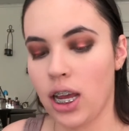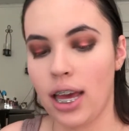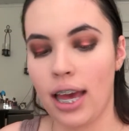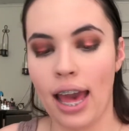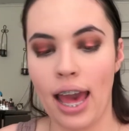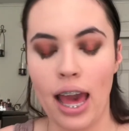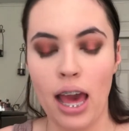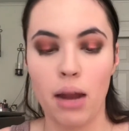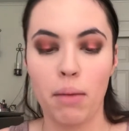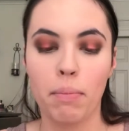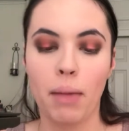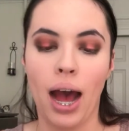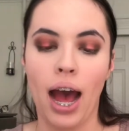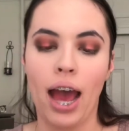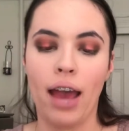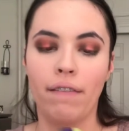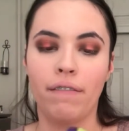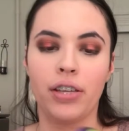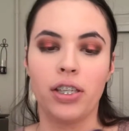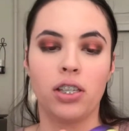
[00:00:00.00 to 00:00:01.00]
and
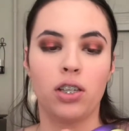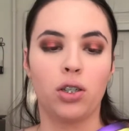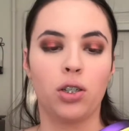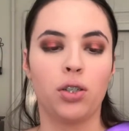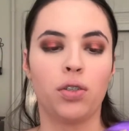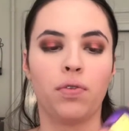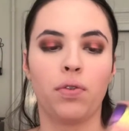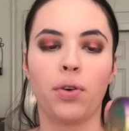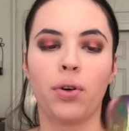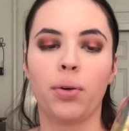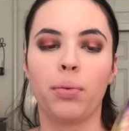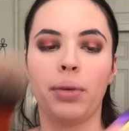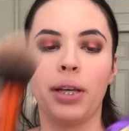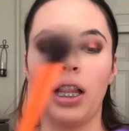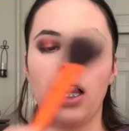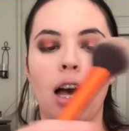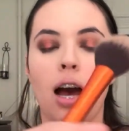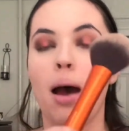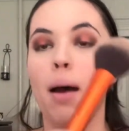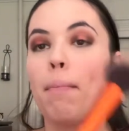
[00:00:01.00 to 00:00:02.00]
my Physicians
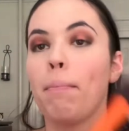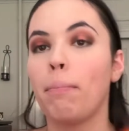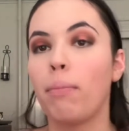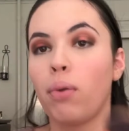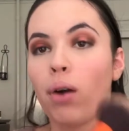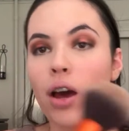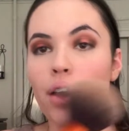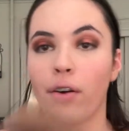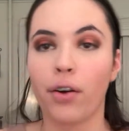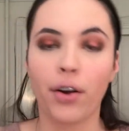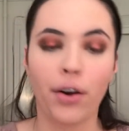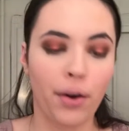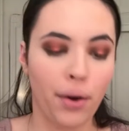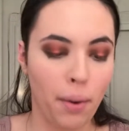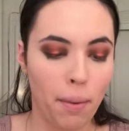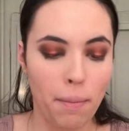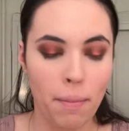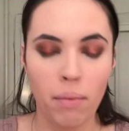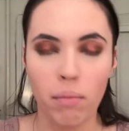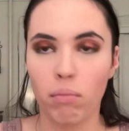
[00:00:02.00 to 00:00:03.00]
Formula
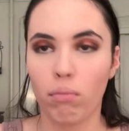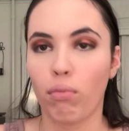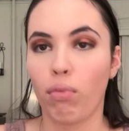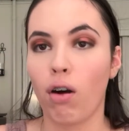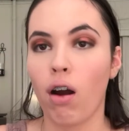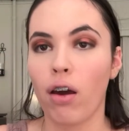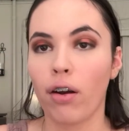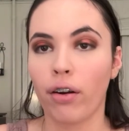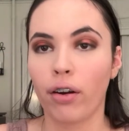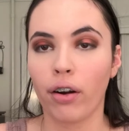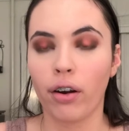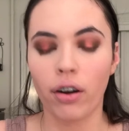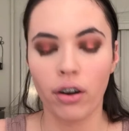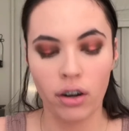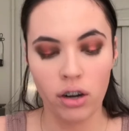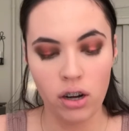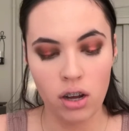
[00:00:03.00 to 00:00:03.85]
butter bronzer.